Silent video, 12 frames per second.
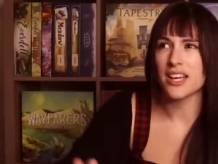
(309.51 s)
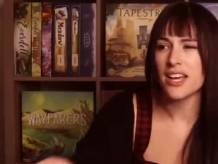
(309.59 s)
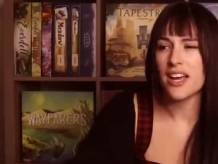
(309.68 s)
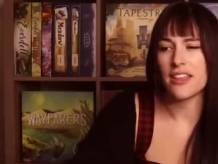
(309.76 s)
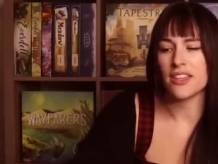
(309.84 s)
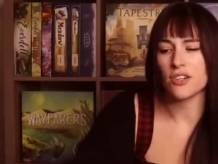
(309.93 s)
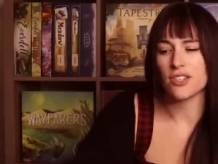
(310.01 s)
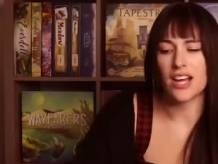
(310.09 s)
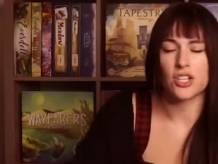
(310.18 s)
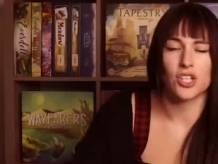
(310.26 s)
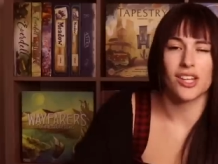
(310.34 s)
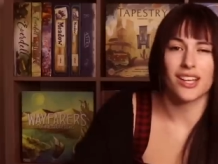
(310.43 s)
I think there's
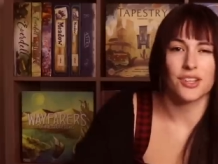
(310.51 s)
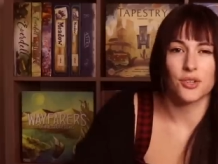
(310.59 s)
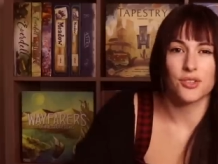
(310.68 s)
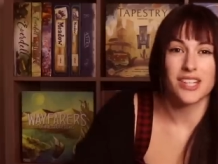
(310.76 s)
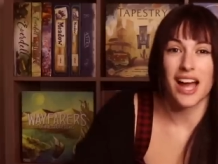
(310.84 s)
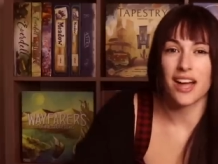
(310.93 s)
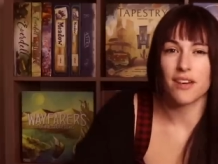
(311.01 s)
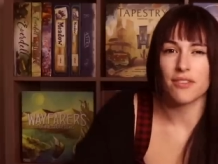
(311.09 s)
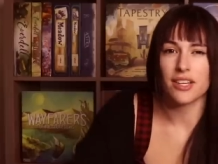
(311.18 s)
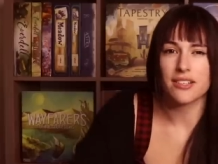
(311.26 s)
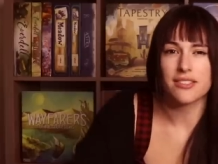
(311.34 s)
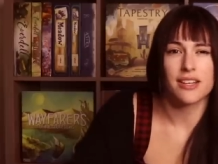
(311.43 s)
actually like a little stack of
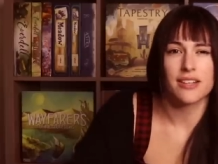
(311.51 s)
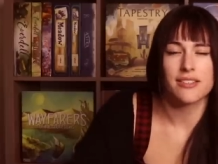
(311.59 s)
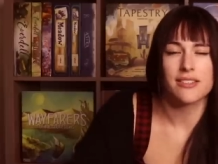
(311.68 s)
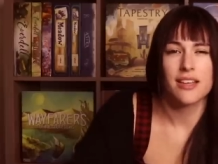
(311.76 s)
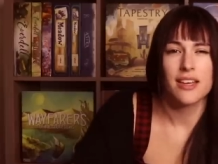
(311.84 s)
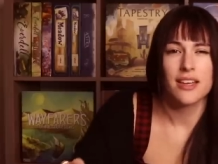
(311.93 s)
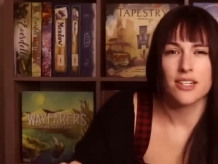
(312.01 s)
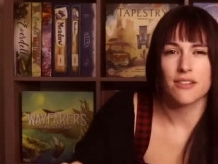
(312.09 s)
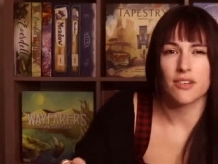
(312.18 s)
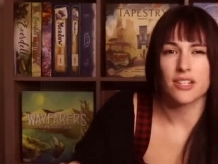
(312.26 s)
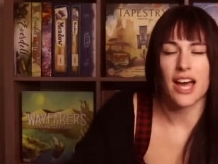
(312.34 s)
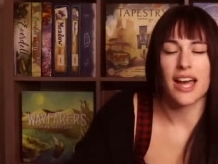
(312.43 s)
like six
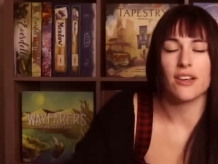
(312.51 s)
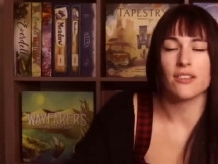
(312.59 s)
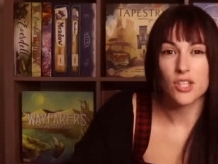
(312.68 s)
different tiles.